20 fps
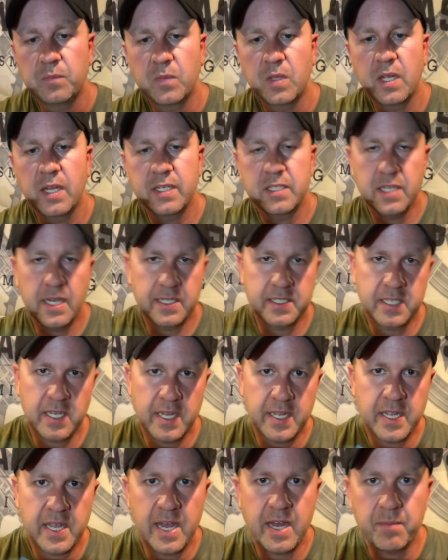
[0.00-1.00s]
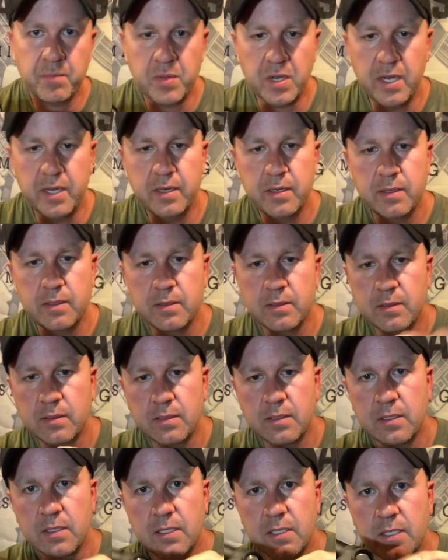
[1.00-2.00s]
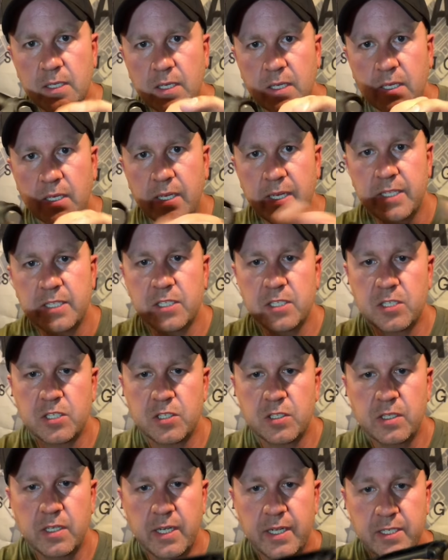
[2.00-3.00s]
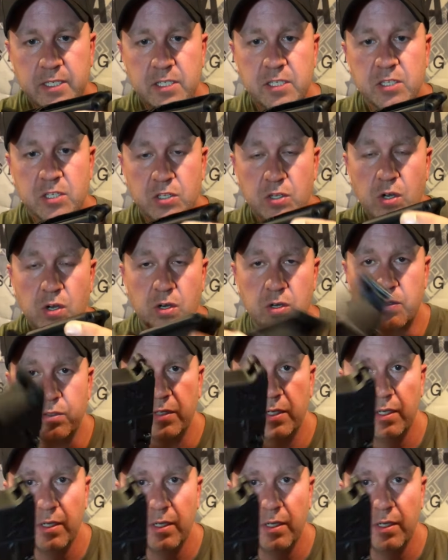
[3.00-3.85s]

It's not tight yet, but it's installed.